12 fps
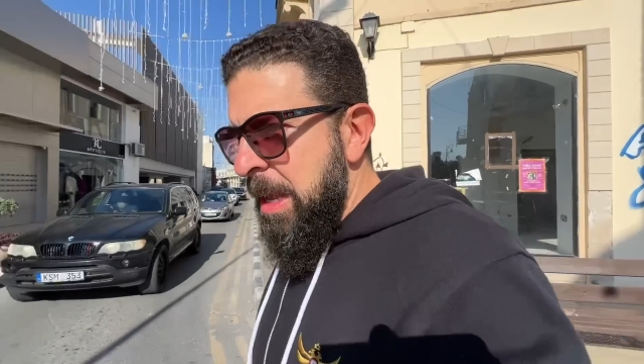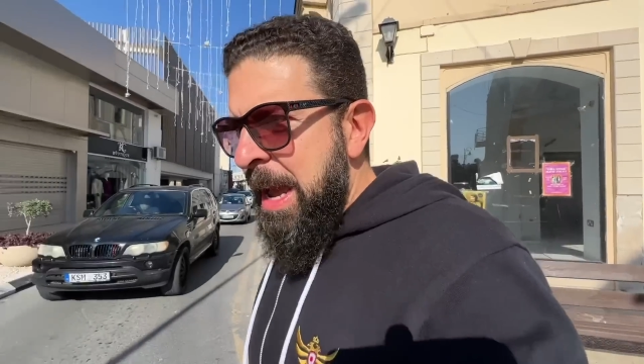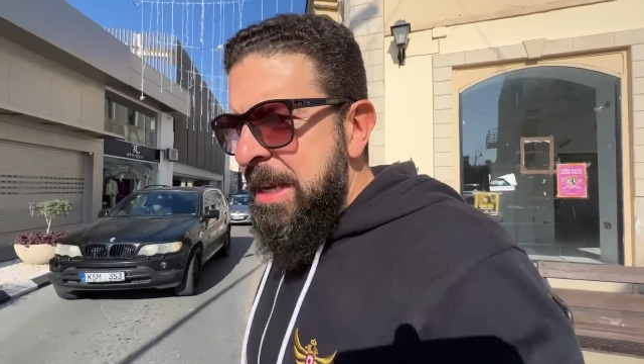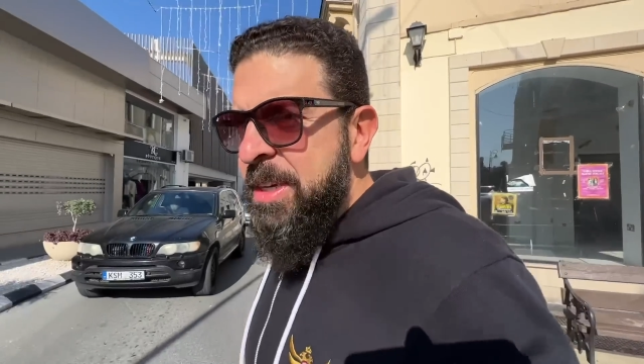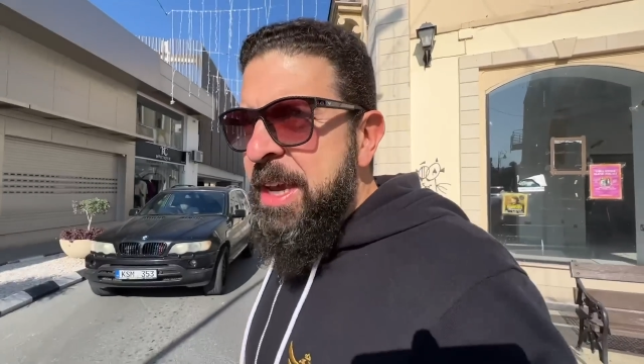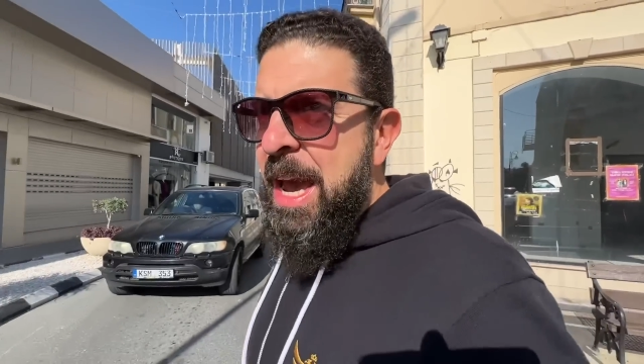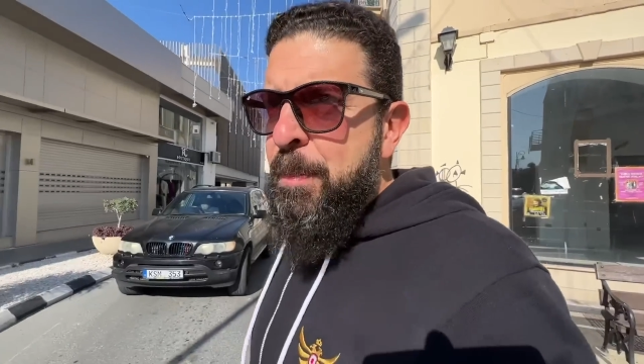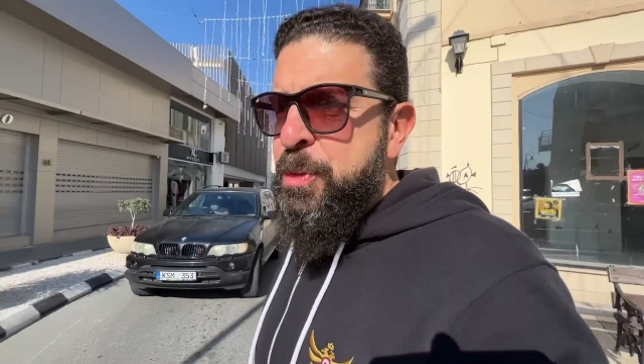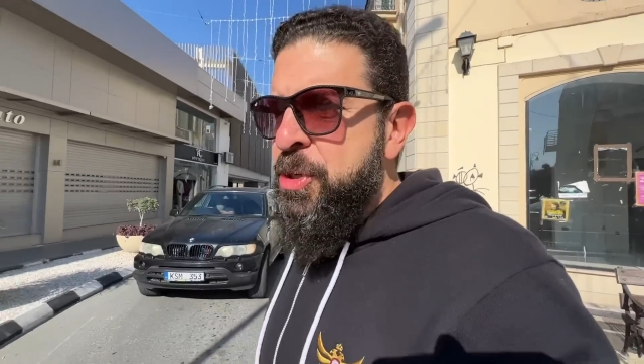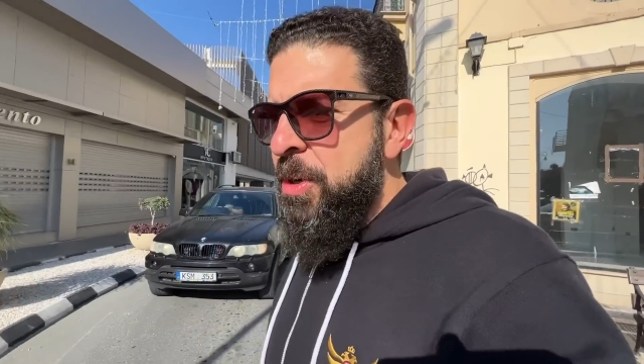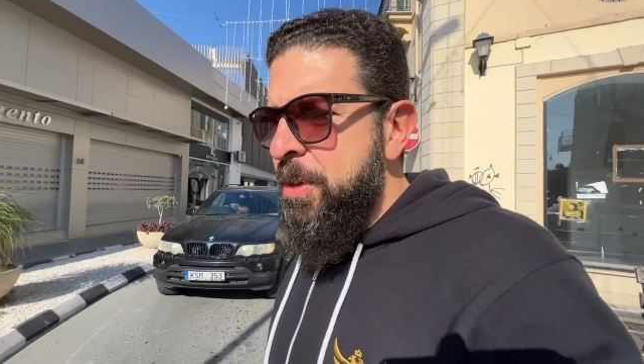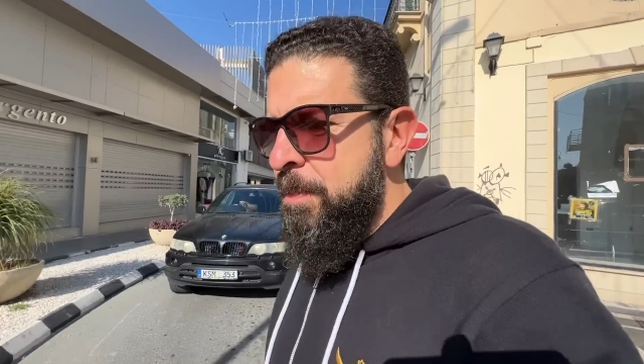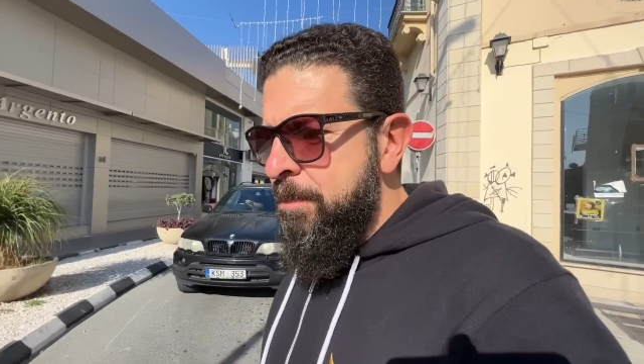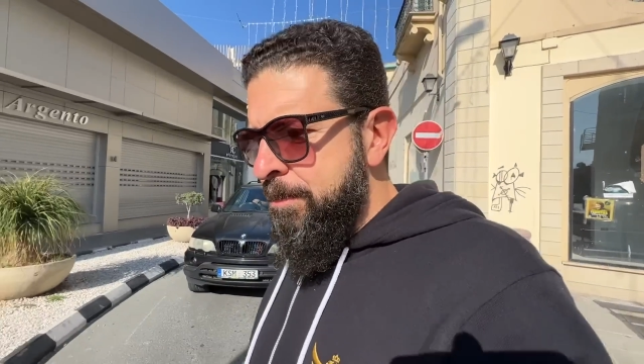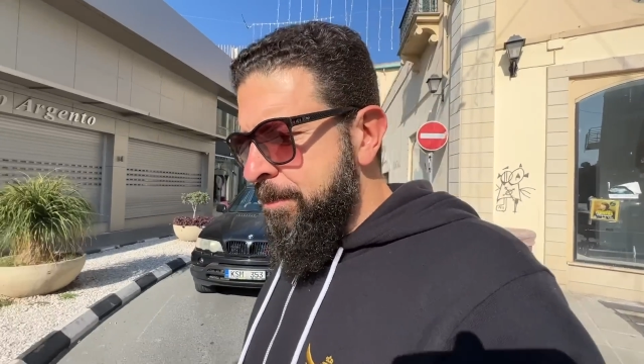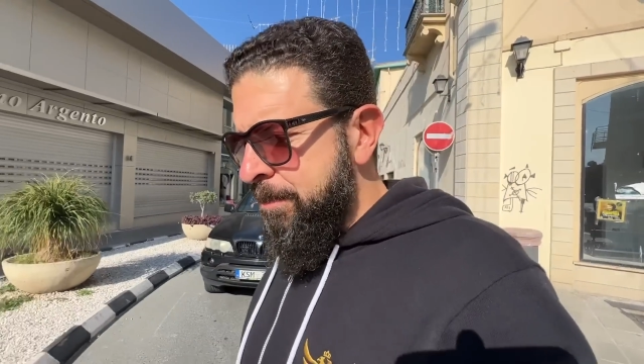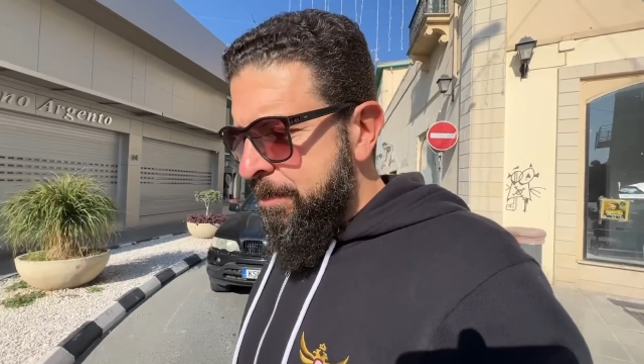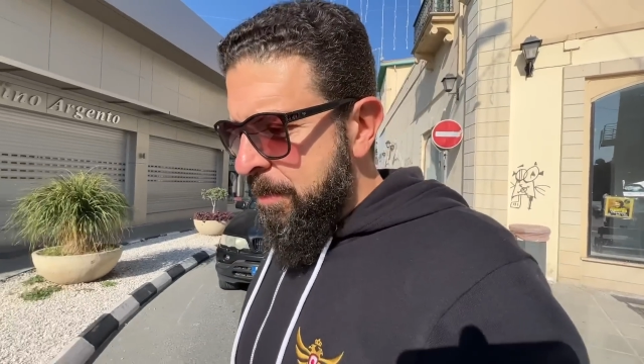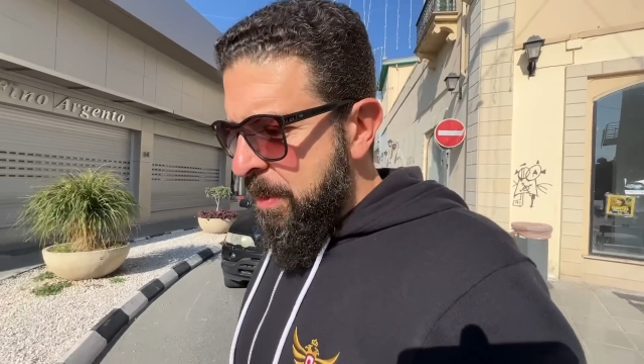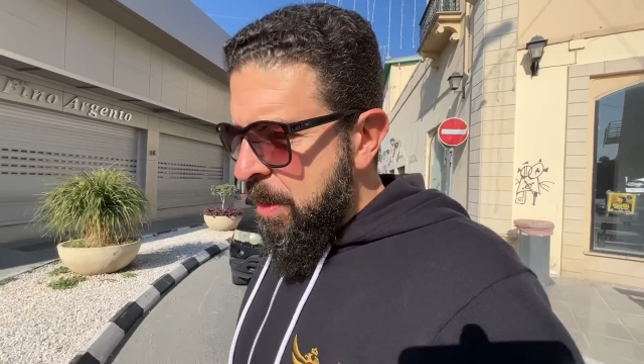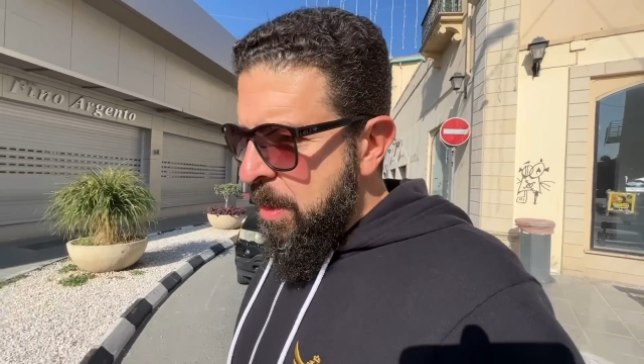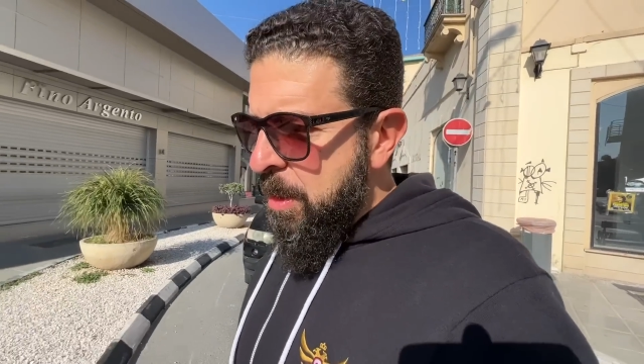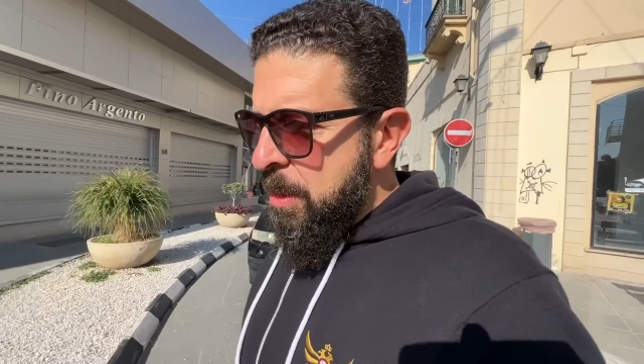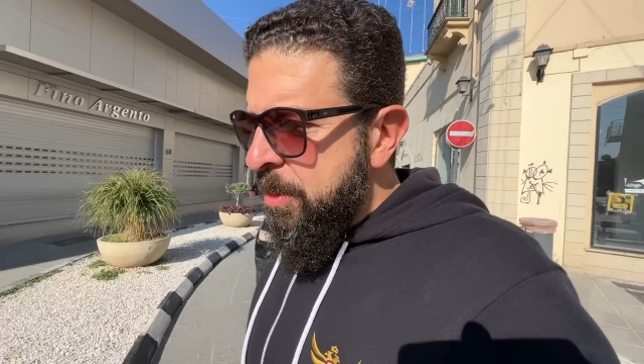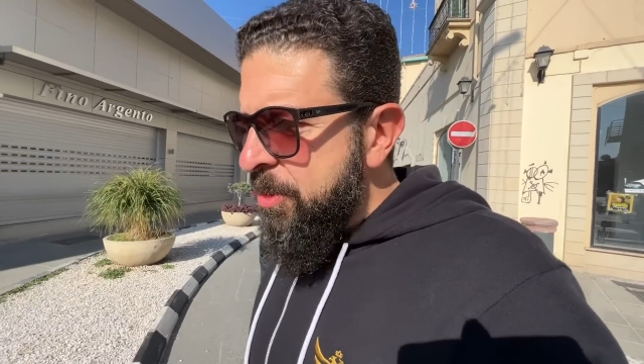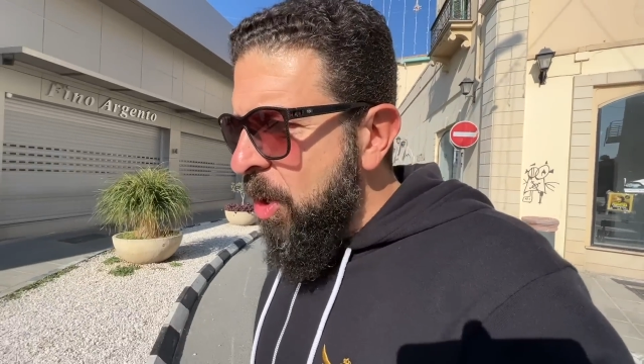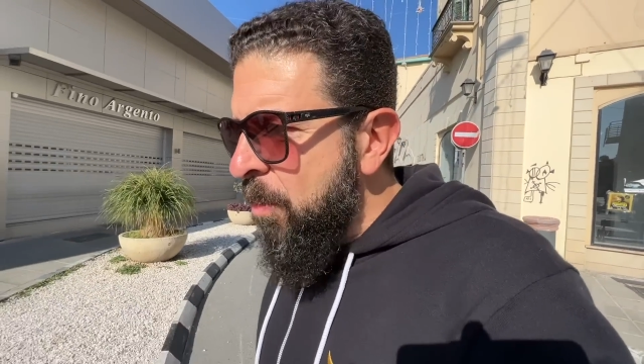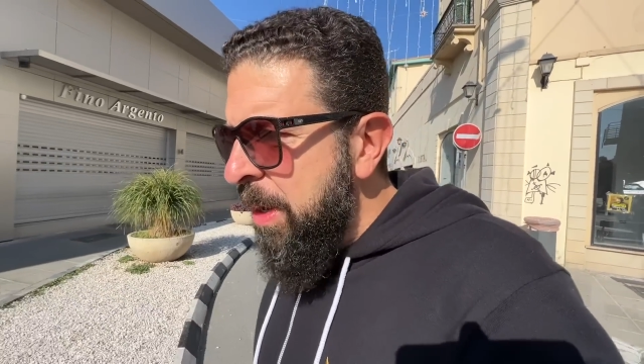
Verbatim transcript: has captured so